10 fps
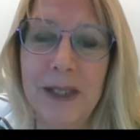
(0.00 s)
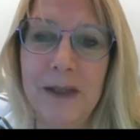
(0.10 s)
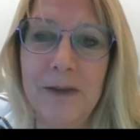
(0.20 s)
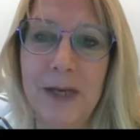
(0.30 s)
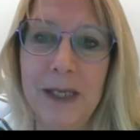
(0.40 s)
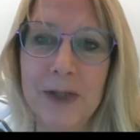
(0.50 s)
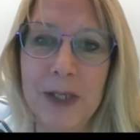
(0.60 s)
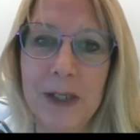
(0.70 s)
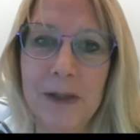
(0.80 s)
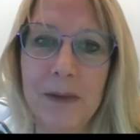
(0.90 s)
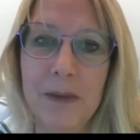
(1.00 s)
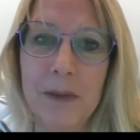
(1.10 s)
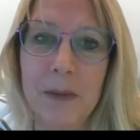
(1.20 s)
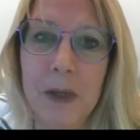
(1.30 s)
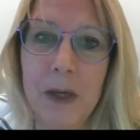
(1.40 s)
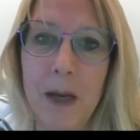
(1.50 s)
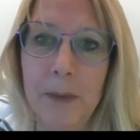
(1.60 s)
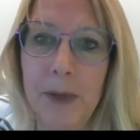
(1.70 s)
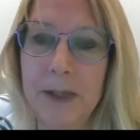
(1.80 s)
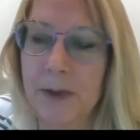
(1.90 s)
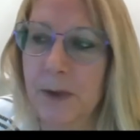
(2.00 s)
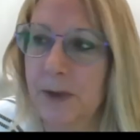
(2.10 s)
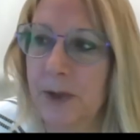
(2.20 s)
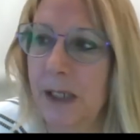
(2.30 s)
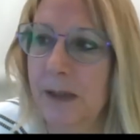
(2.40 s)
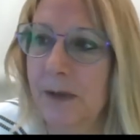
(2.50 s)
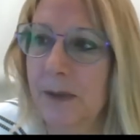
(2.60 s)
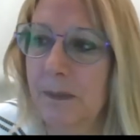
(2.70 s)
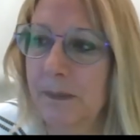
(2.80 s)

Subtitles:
innovation or operational change?